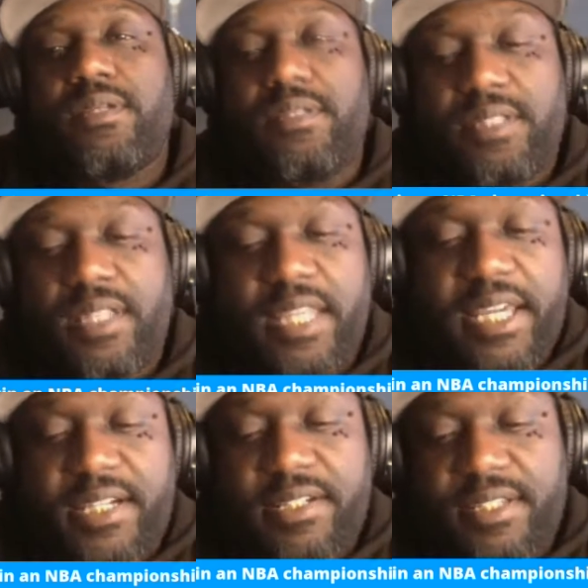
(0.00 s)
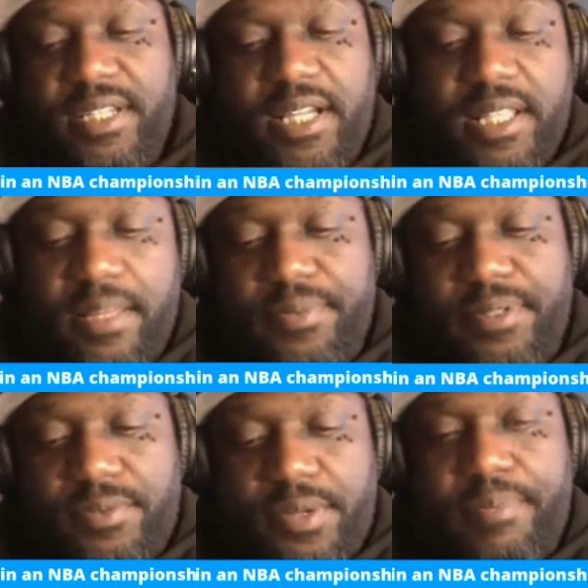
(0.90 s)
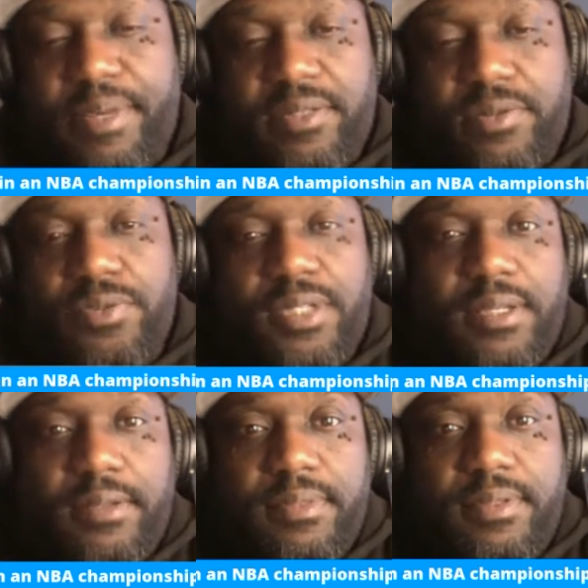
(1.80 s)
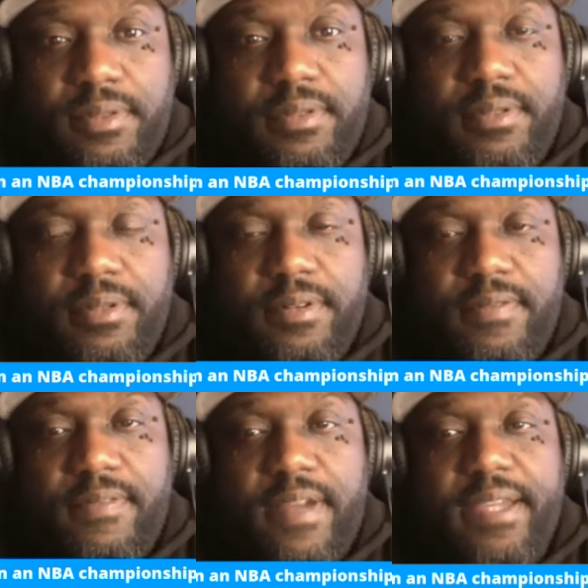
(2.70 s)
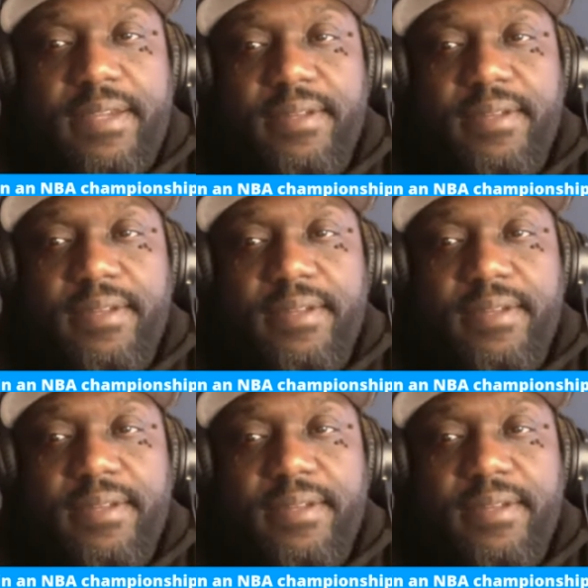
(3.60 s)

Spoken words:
The Lakers and the Clippers were the best 2 teams, right?